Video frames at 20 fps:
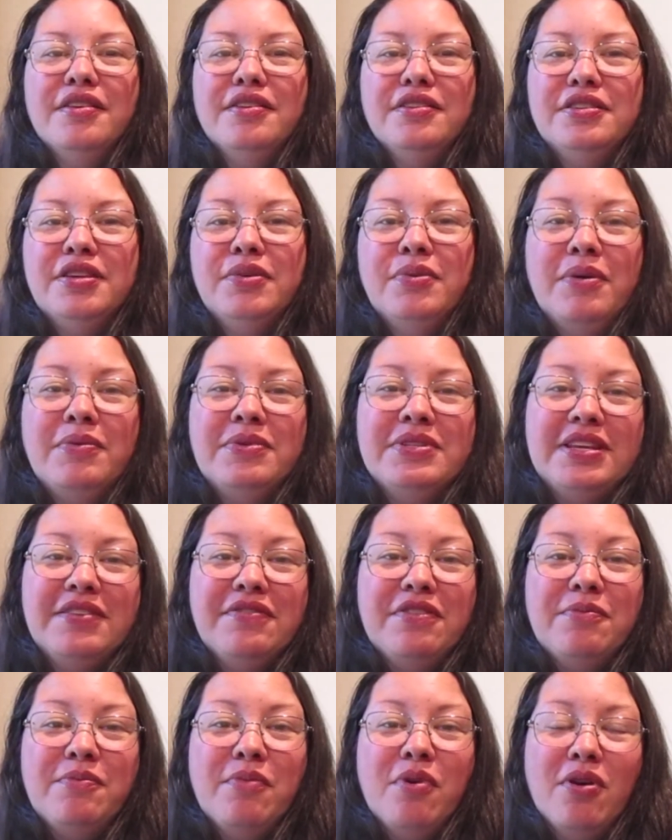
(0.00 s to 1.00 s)
So what was
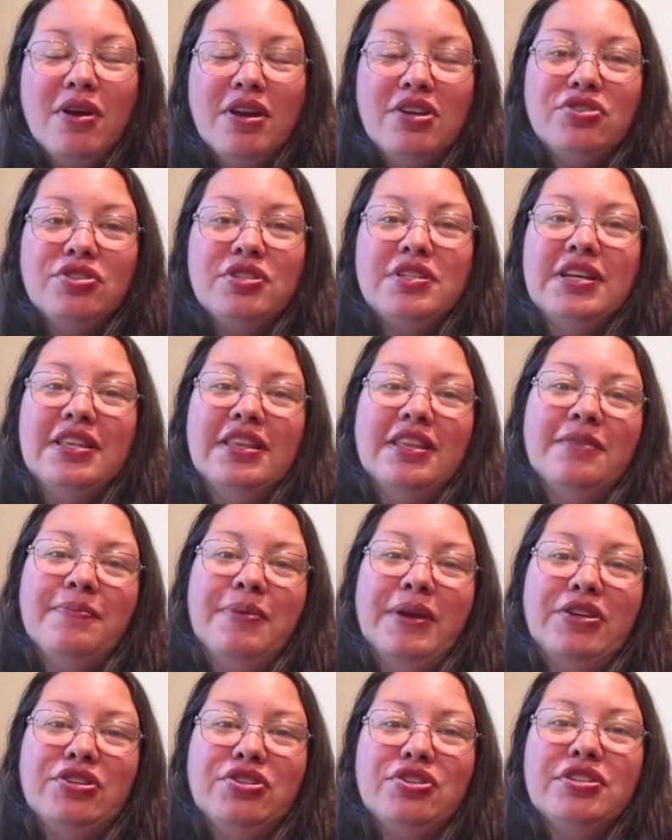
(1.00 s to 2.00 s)
even more interesting than the
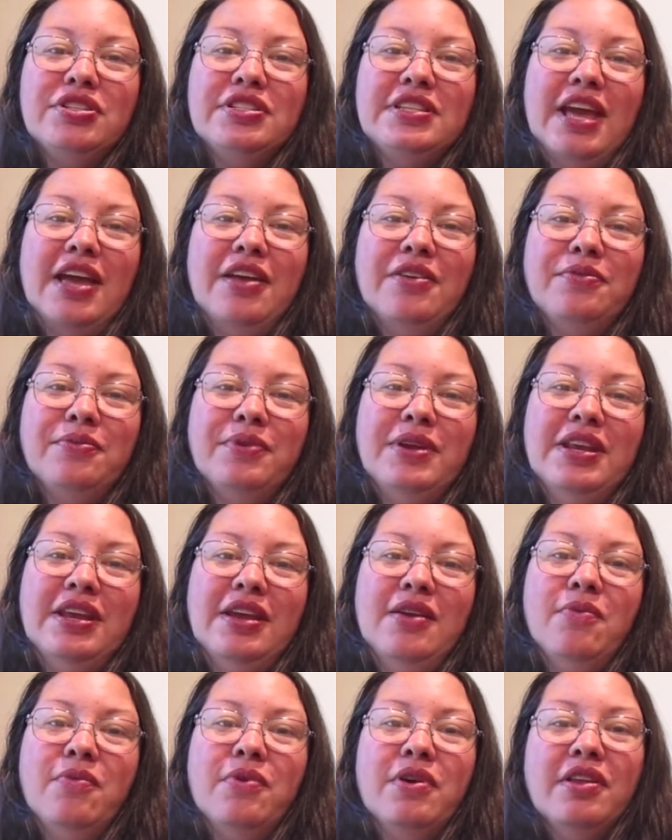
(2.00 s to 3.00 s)
pictures and
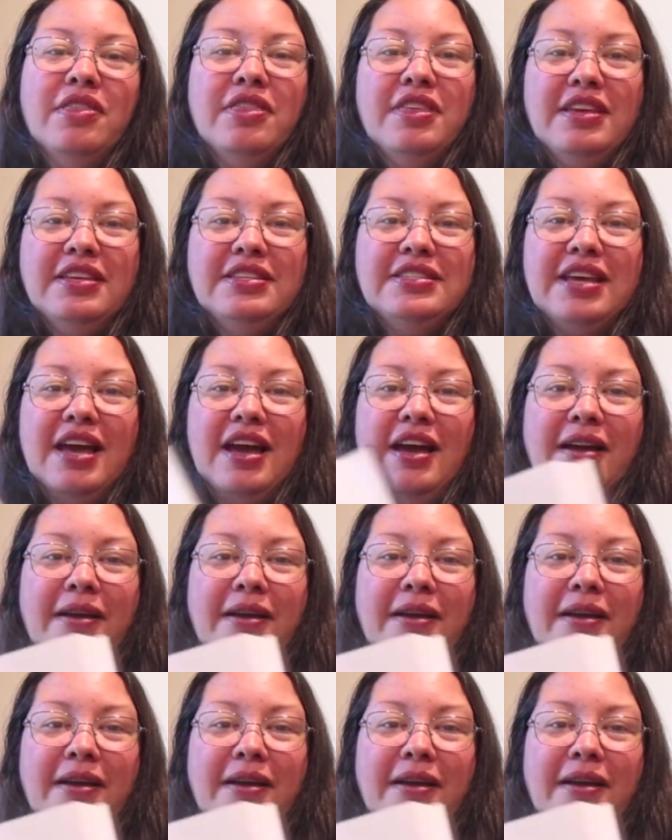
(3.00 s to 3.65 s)
reading were these